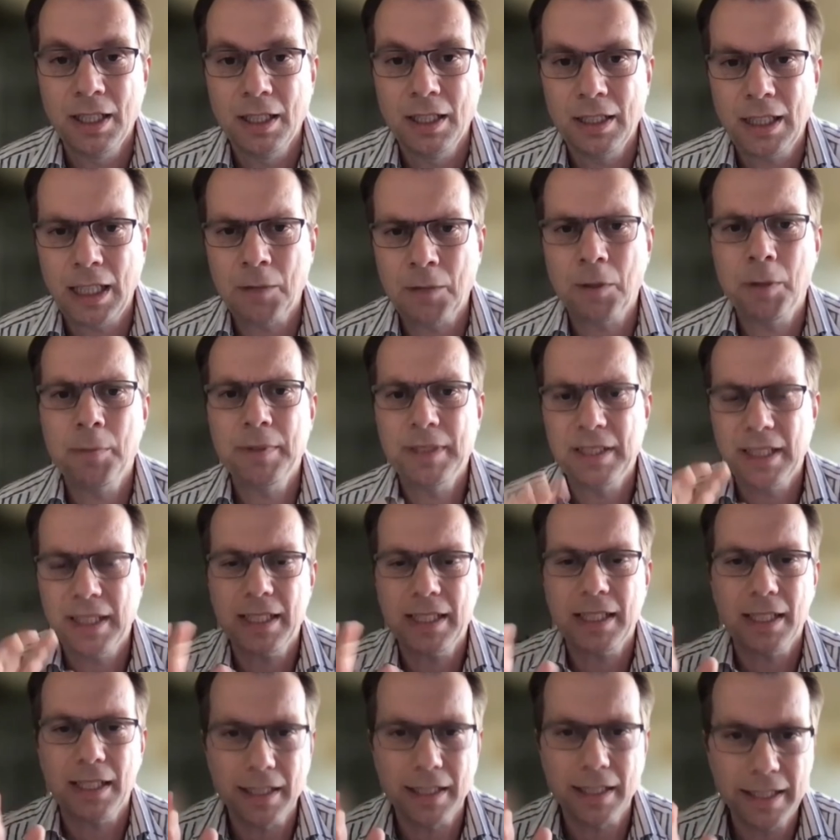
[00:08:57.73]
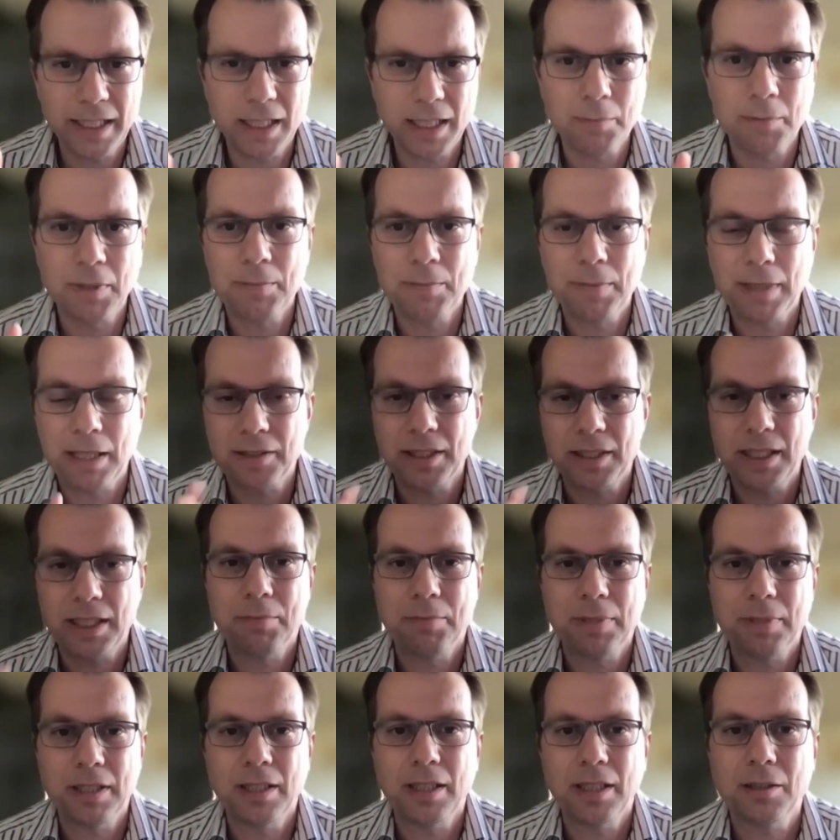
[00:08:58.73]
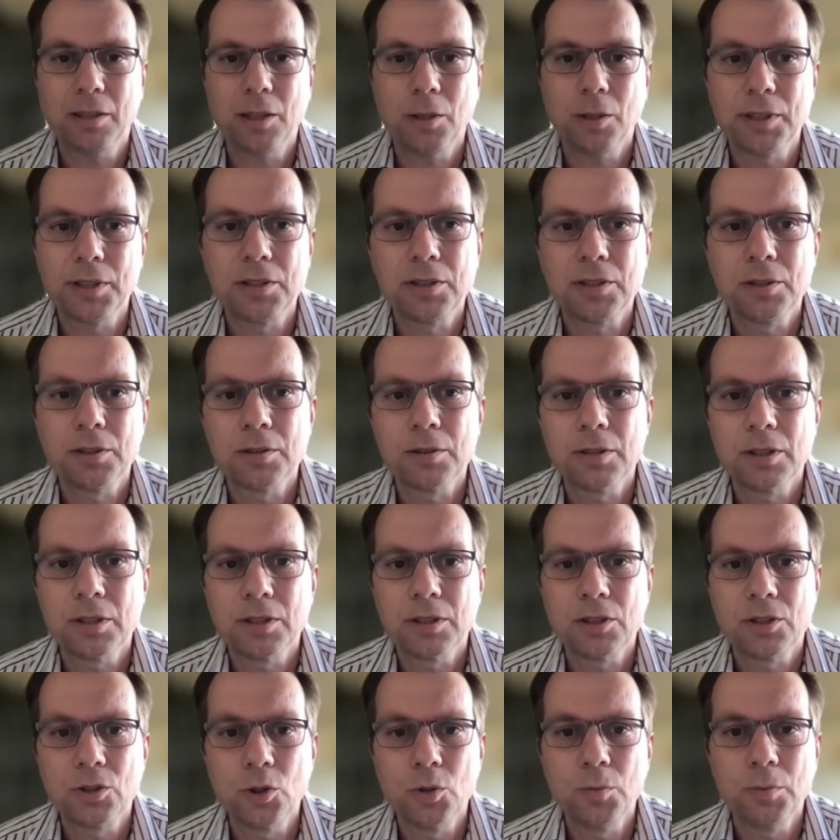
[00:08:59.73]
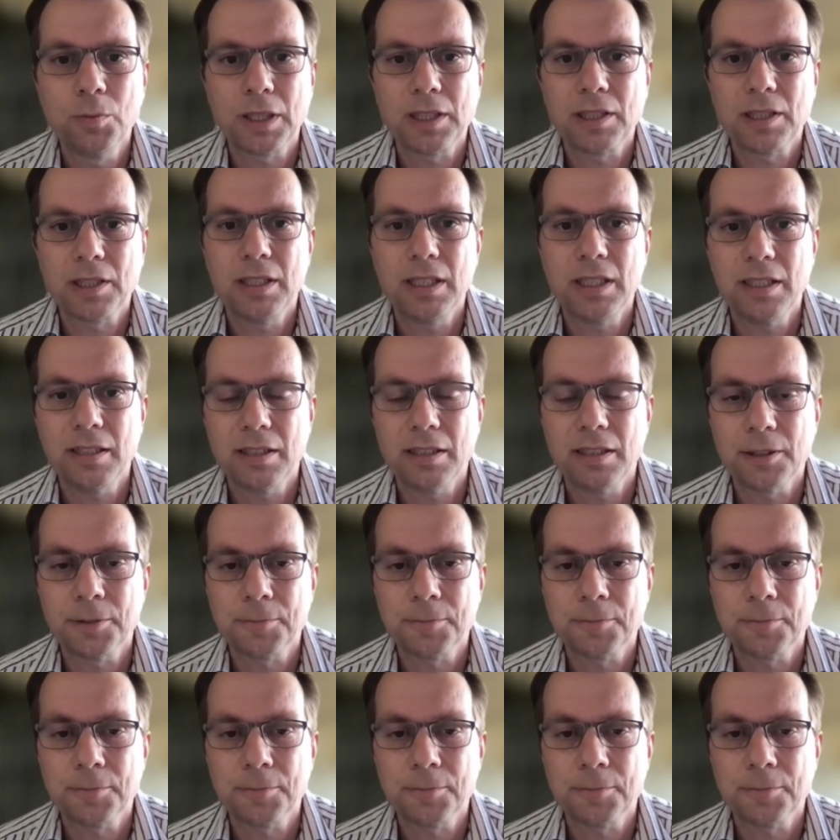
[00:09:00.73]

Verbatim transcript: Now, we'll be saying a little bit about that, but not go into too much detail.